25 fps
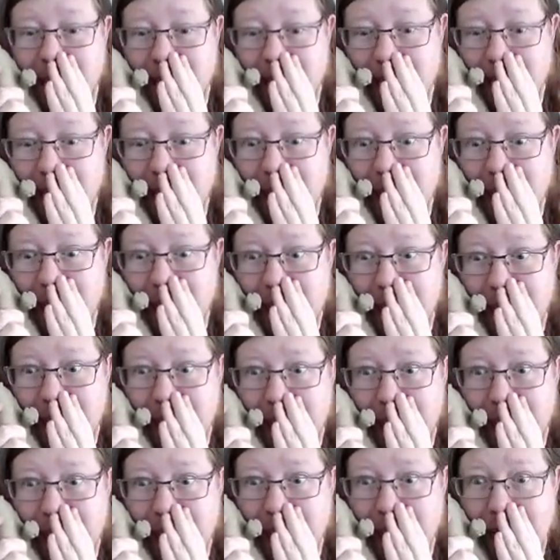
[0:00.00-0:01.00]

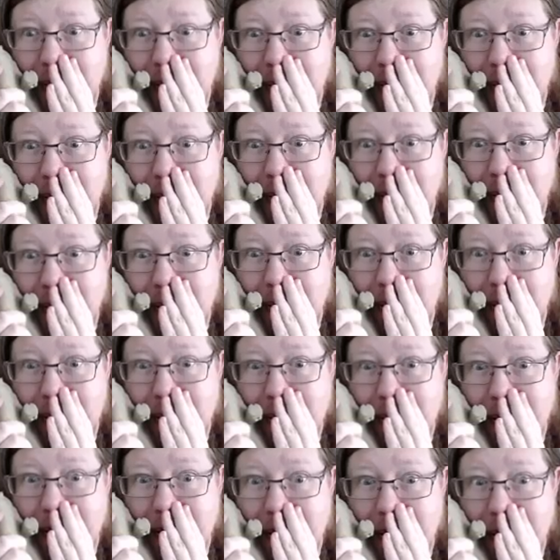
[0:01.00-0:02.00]

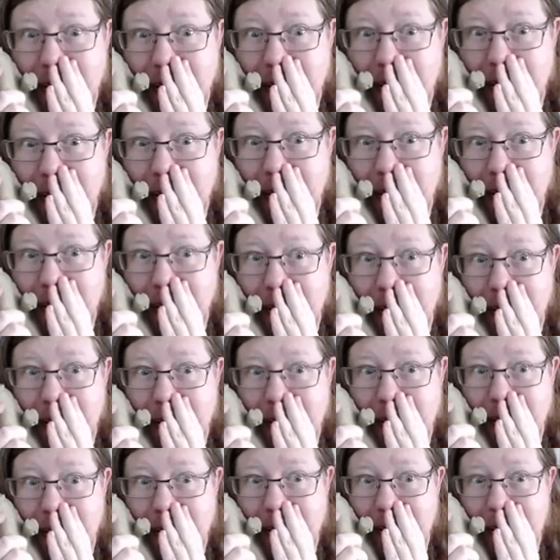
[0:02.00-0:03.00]

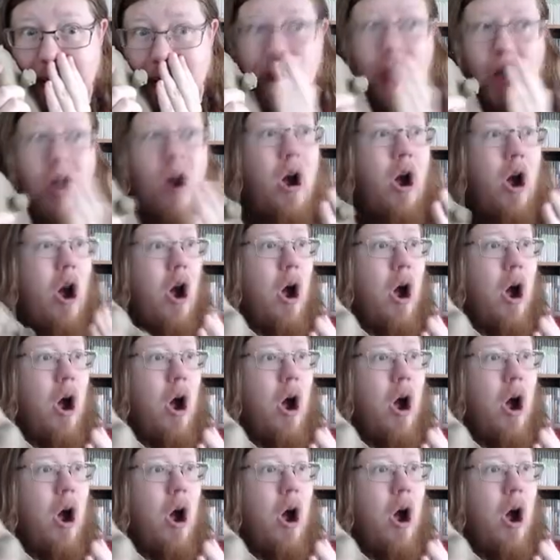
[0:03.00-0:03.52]
(silence)